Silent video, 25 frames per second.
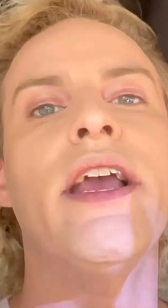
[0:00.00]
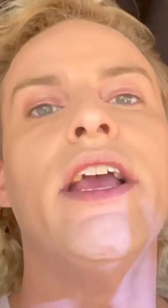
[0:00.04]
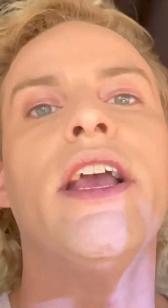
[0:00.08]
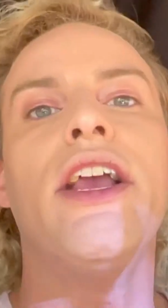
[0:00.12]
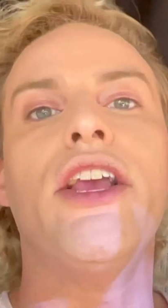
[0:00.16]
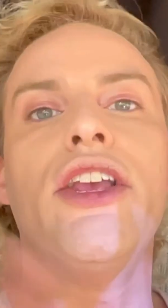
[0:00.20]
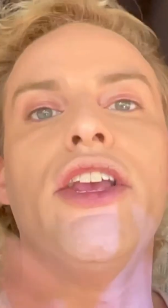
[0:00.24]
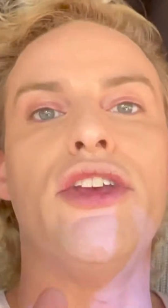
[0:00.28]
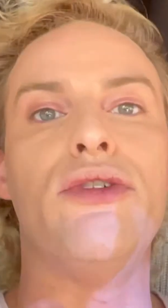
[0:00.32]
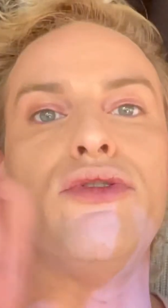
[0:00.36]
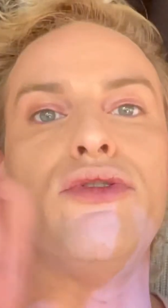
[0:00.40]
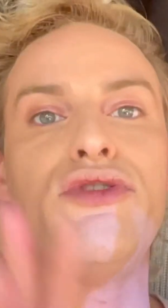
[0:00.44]

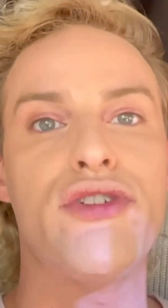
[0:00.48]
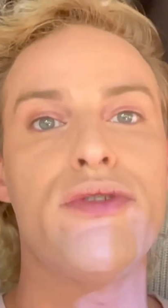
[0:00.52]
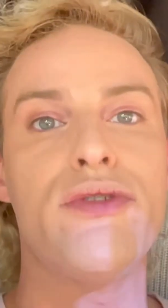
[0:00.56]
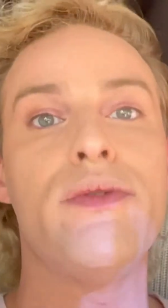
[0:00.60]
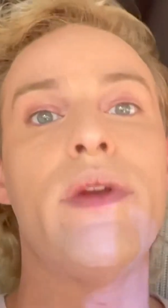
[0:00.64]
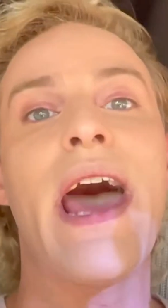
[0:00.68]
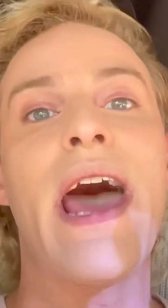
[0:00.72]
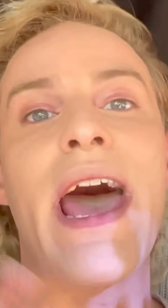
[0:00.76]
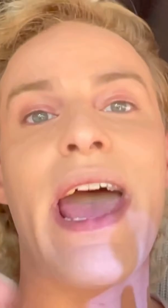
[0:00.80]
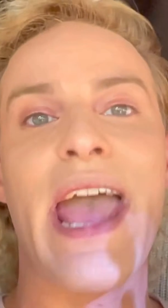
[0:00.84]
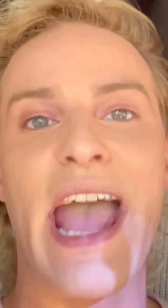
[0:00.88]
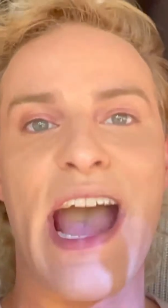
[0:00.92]
You do
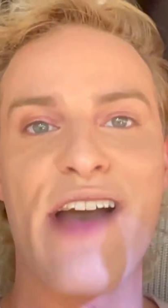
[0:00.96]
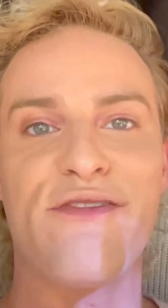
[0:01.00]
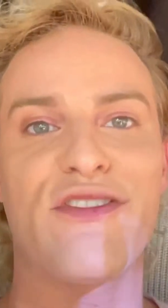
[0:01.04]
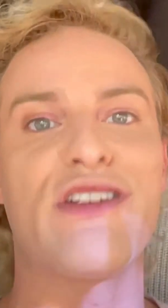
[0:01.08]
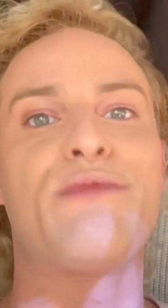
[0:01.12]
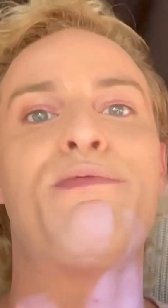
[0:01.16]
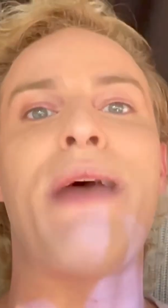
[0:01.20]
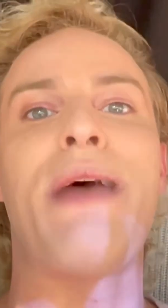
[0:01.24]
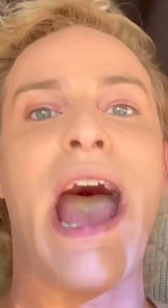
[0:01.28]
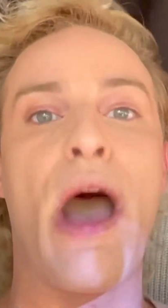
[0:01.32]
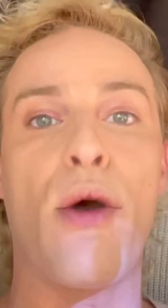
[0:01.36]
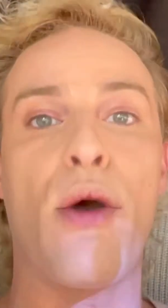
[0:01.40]
not have to
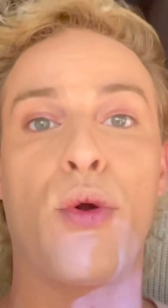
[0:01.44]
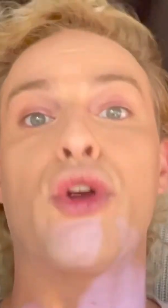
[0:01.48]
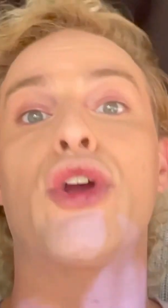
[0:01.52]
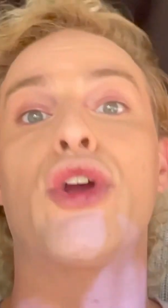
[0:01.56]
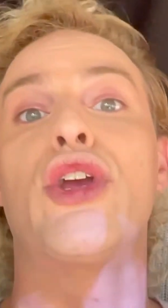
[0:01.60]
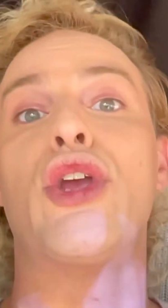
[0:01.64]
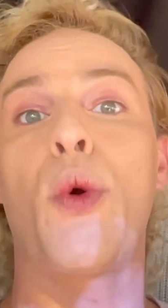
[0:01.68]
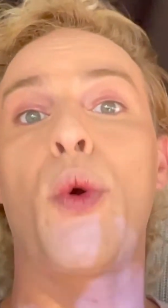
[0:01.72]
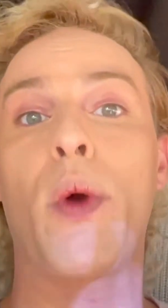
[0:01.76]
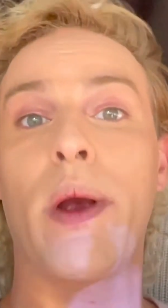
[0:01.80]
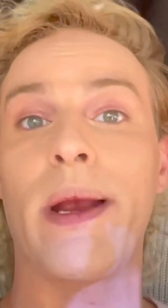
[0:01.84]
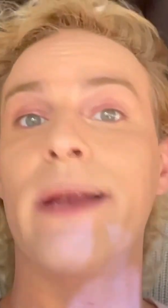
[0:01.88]
powder
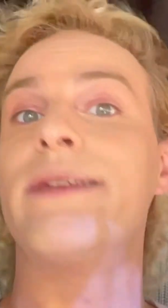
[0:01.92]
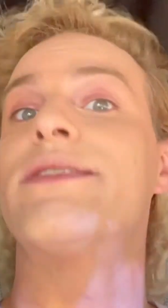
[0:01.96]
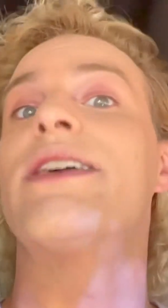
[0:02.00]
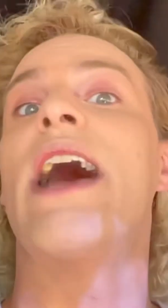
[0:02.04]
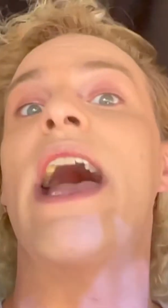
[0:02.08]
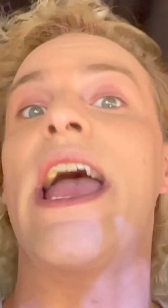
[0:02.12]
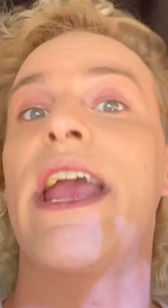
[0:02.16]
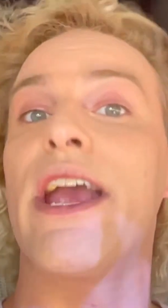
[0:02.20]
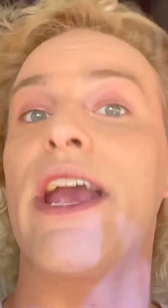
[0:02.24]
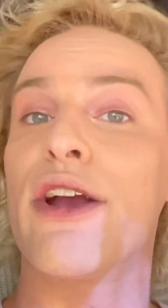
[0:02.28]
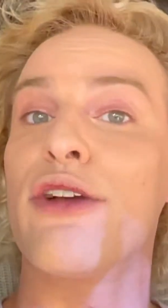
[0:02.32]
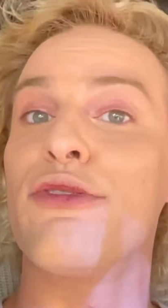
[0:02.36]
your
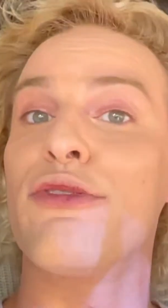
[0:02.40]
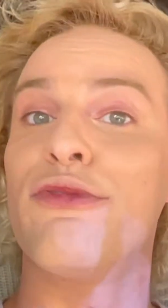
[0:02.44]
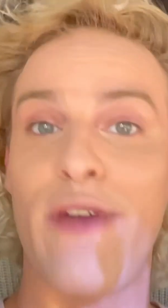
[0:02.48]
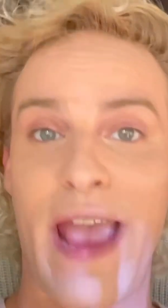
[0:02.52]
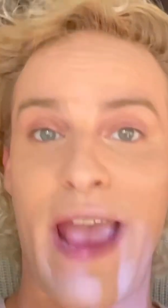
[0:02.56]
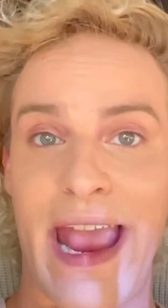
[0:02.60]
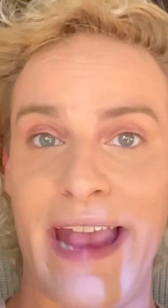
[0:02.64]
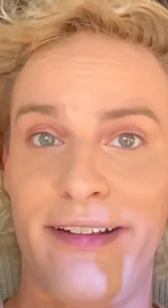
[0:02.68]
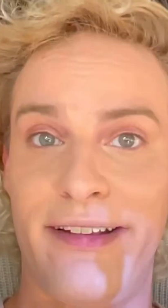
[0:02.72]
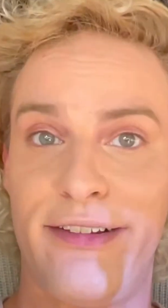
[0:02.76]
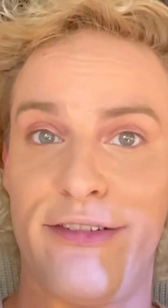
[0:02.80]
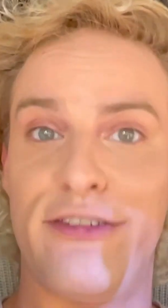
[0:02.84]
entire
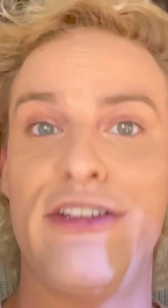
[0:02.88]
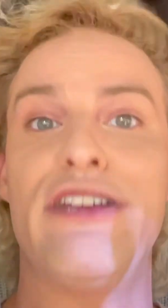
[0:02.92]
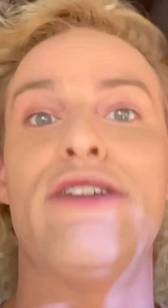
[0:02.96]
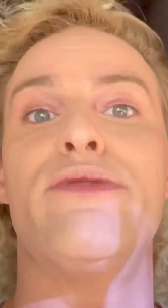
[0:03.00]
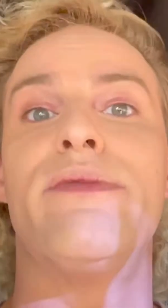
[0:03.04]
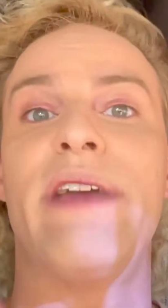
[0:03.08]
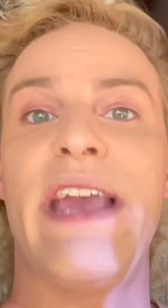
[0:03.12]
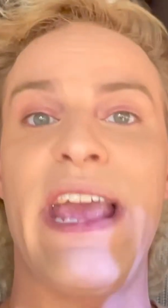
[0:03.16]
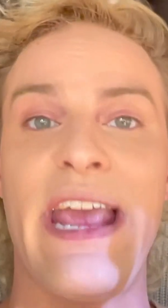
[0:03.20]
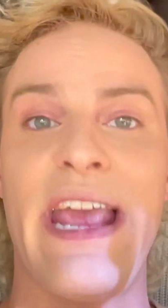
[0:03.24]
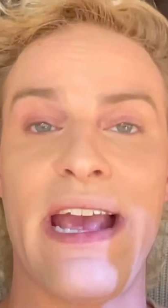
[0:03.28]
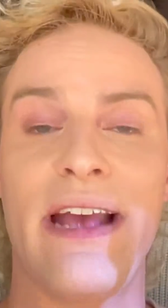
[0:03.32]
face. You
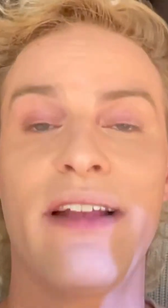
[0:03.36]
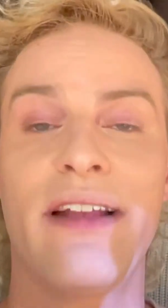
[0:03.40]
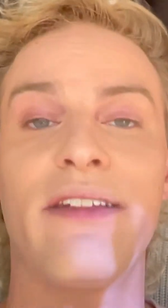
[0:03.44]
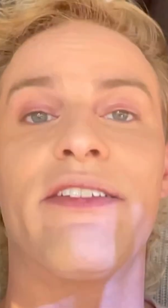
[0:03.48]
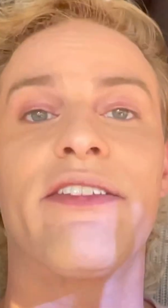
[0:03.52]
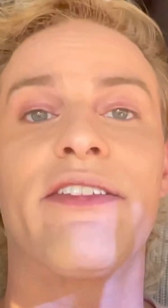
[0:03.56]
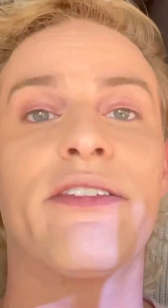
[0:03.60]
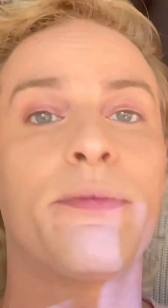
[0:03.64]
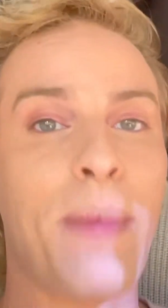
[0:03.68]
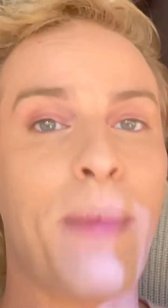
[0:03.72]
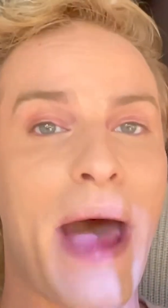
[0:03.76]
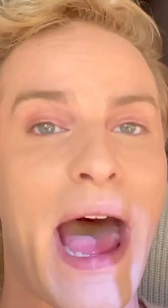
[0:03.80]
can
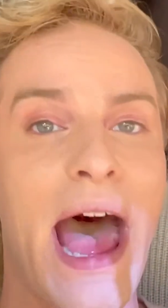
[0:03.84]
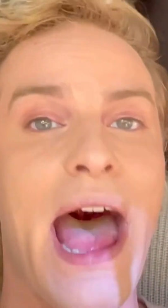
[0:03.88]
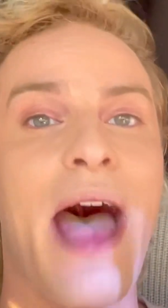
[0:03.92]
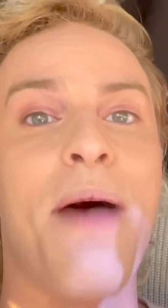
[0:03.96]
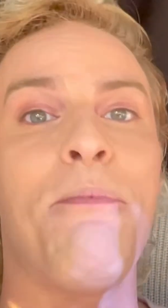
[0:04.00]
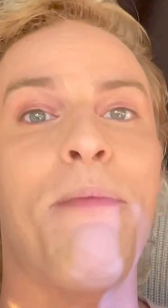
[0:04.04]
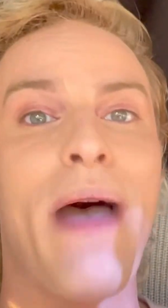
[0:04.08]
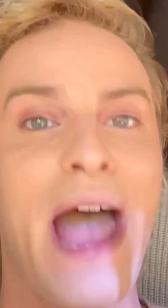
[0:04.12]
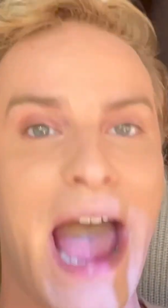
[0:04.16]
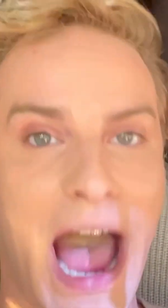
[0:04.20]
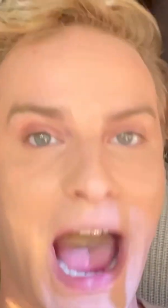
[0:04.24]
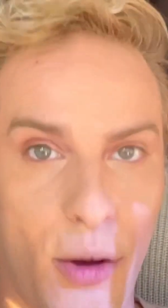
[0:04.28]
spot
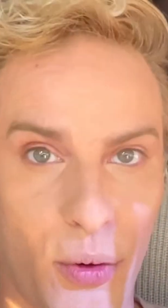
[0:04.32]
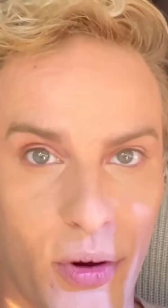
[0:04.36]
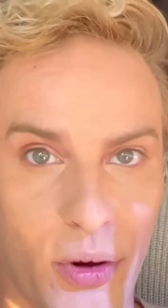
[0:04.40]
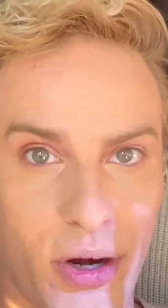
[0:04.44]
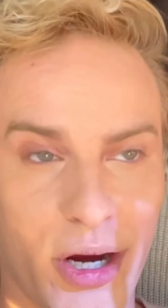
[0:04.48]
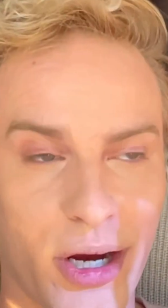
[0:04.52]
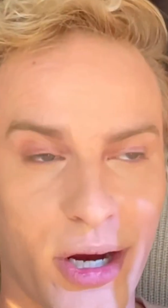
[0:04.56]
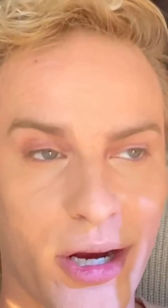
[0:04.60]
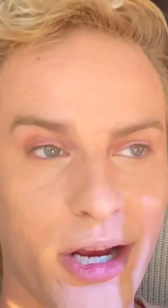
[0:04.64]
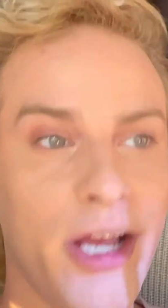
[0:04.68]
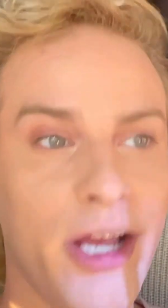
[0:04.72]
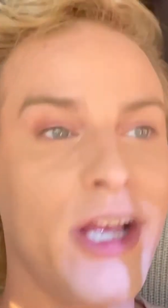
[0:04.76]

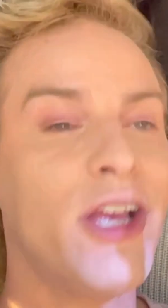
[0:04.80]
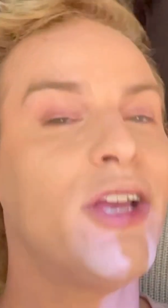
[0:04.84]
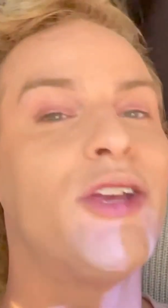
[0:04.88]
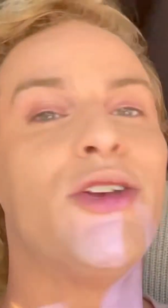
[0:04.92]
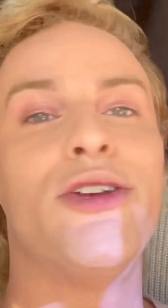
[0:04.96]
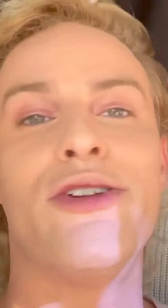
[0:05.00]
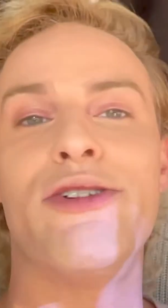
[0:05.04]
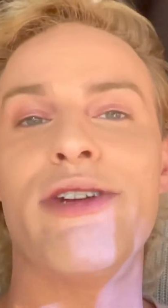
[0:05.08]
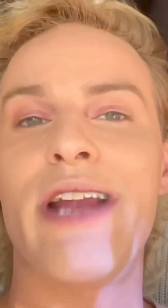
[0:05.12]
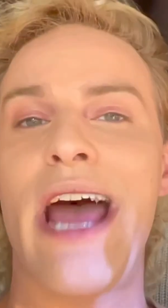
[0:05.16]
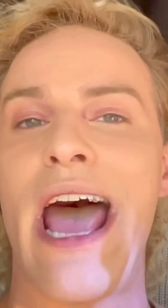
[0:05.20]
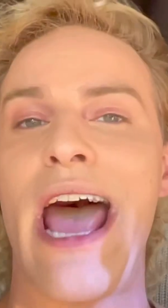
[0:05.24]
powder. You
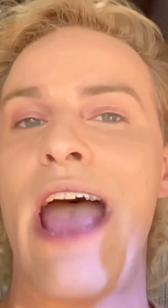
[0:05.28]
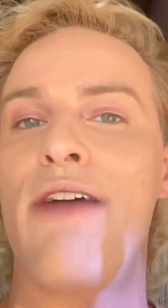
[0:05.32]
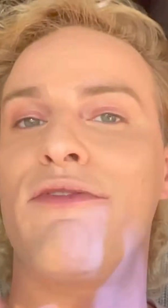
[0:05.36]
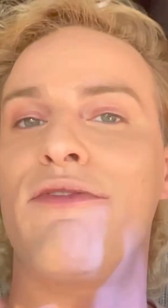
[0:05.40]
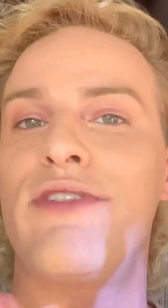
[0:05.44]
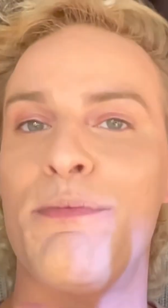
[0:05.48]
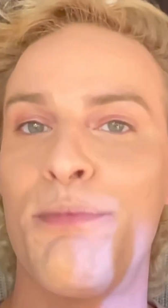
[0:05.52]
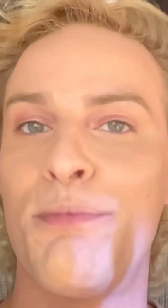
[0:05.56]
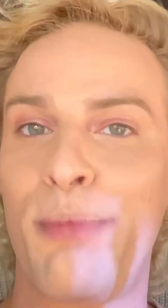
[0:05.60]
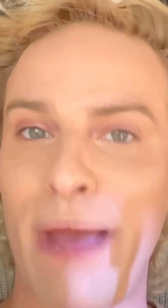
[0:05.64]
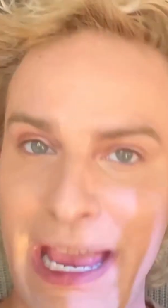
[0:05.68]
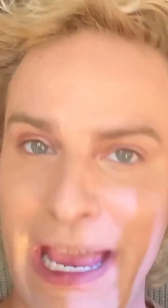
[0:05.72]
do not have to
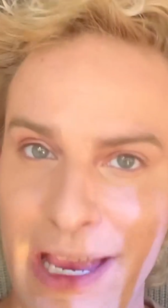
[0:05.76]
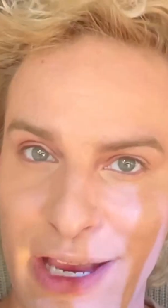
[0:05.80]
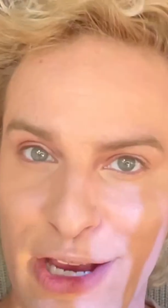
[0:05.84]
bake your